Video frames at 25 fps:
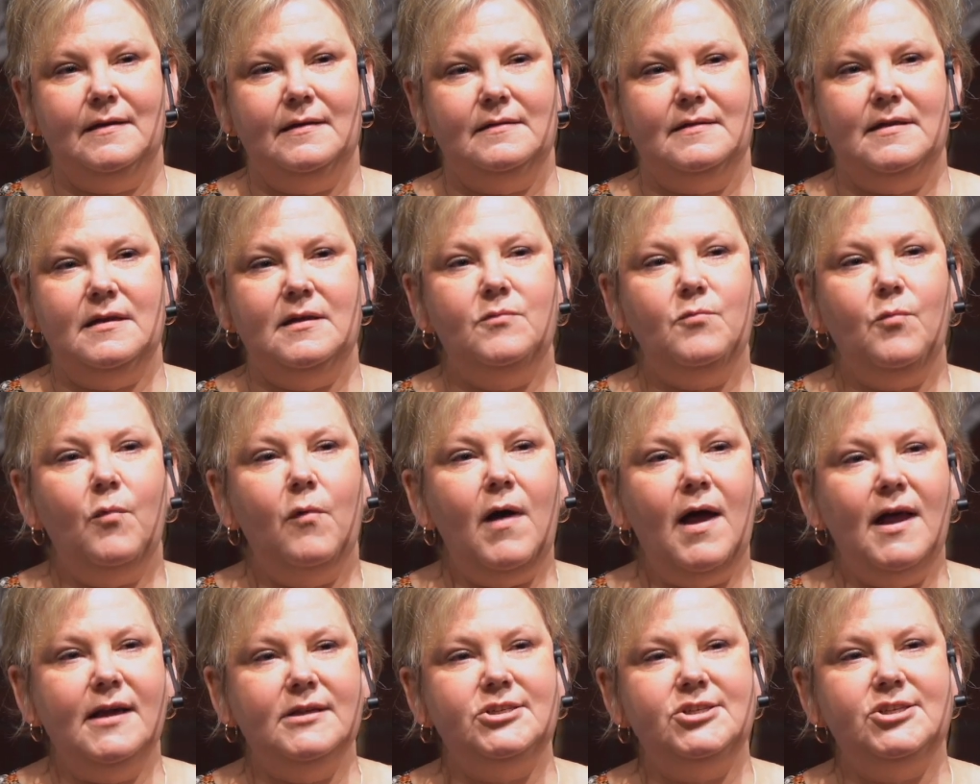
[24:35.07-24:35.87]
than
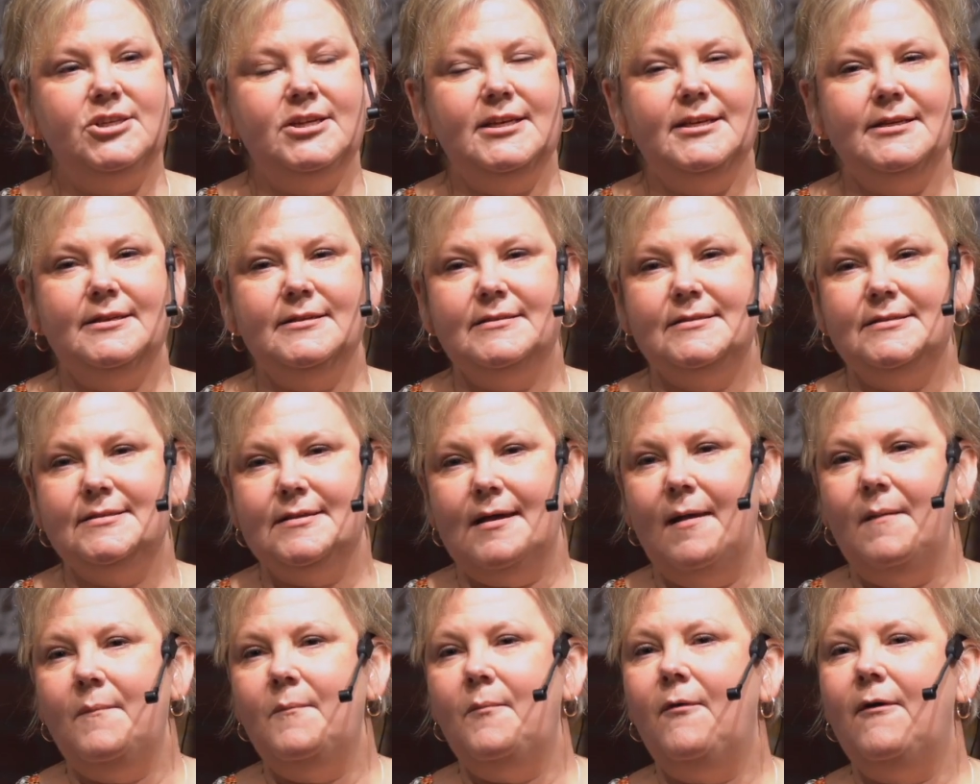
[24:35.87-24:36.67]
watching
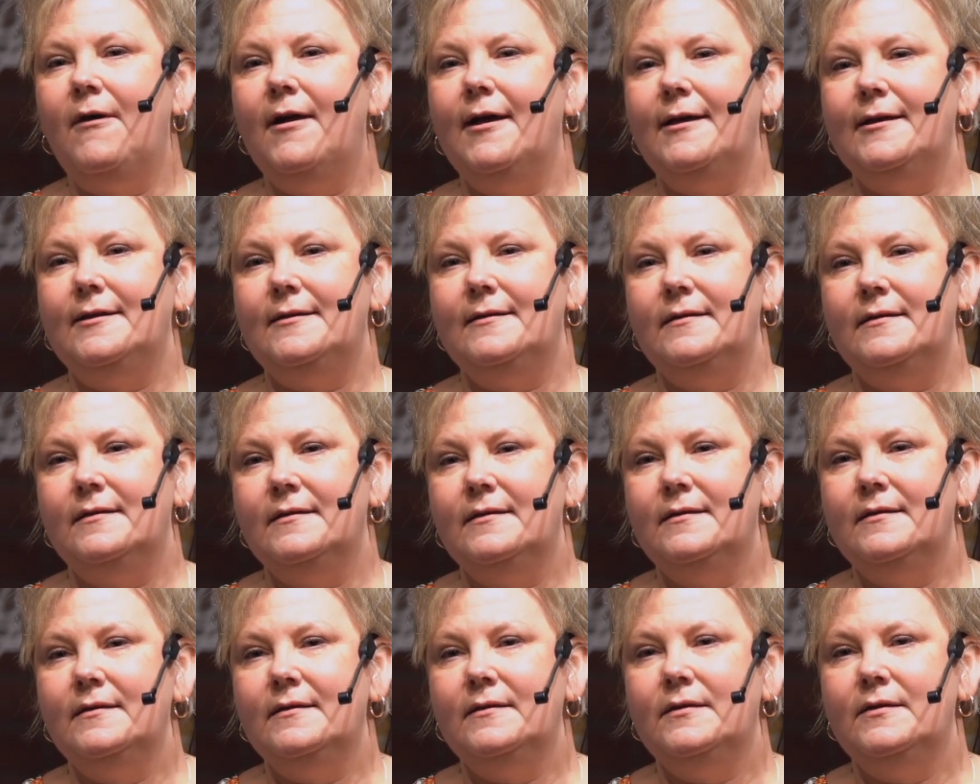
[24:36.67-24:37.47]
someone
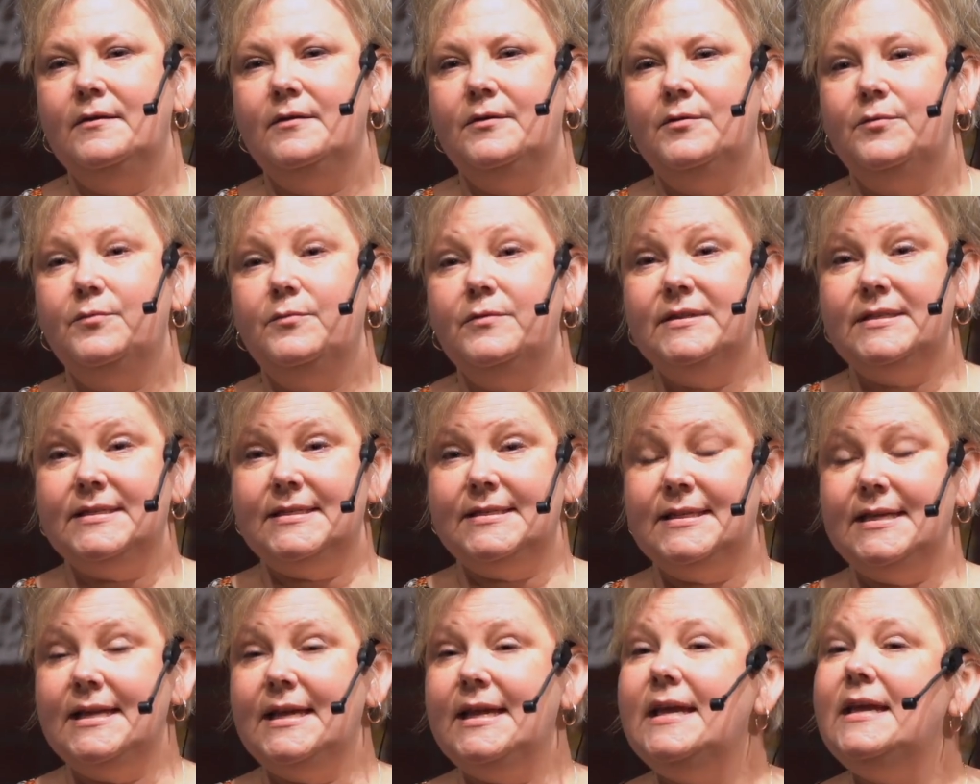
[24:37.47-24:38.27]

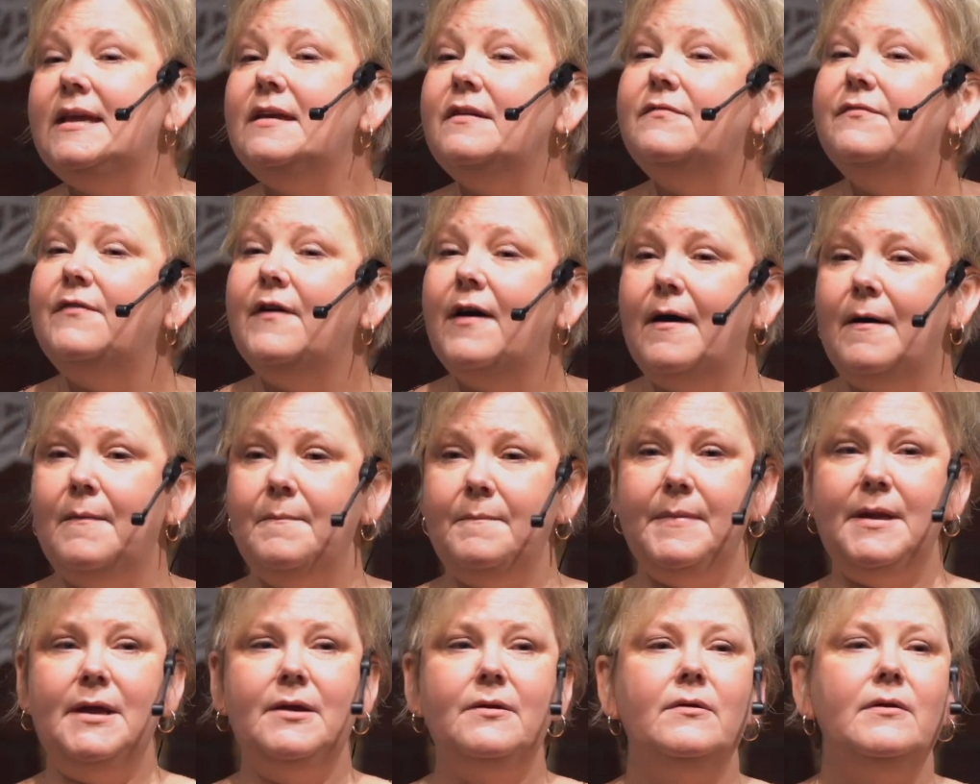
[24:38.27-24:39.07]
receive a
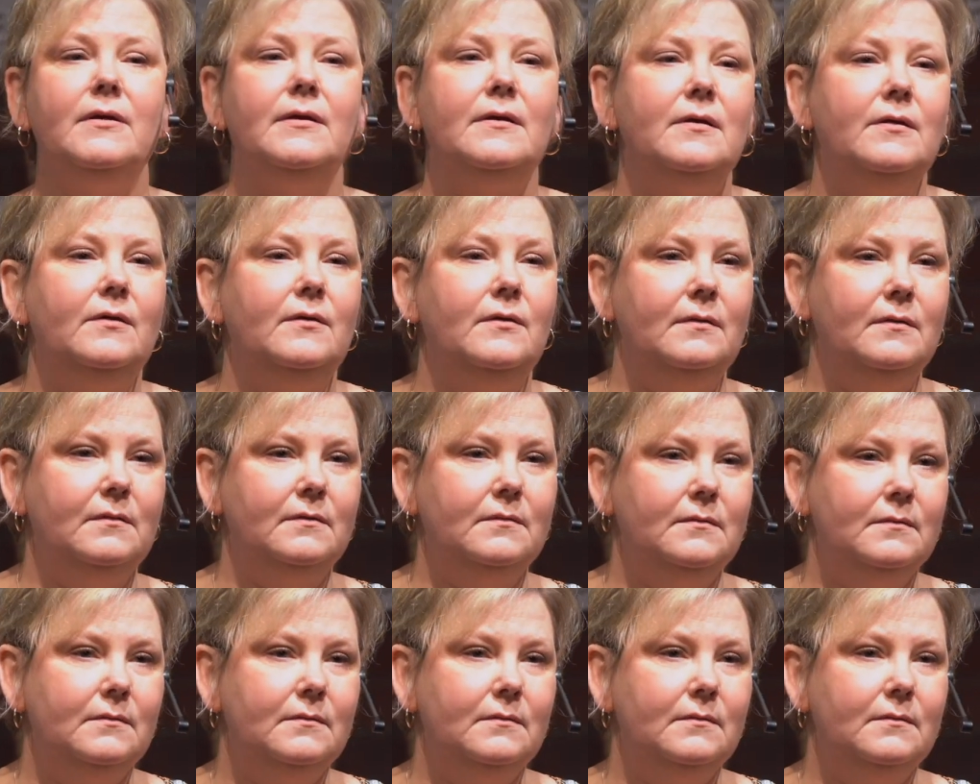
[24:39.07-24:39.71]
miracle